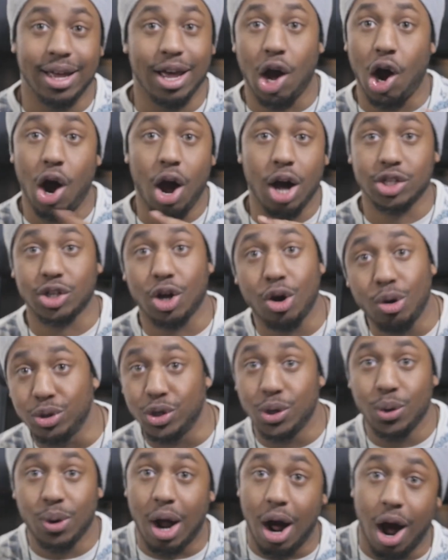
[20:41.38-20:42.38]
it asked, oh,
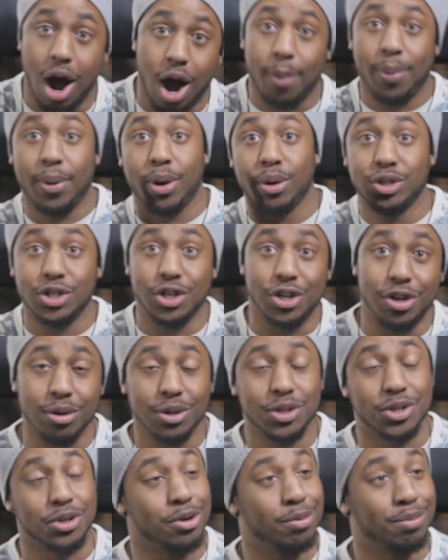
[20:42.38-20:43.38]
do you want to upload to
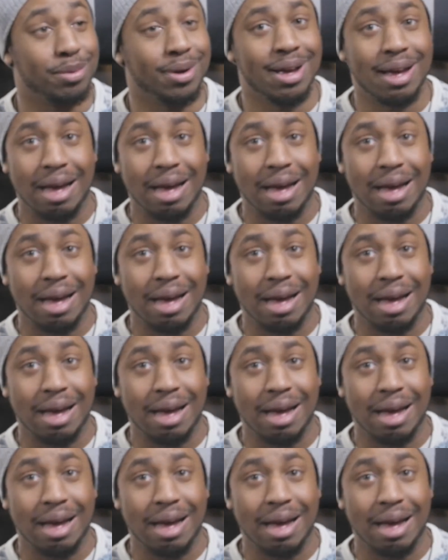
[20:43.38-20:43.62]
YouTube?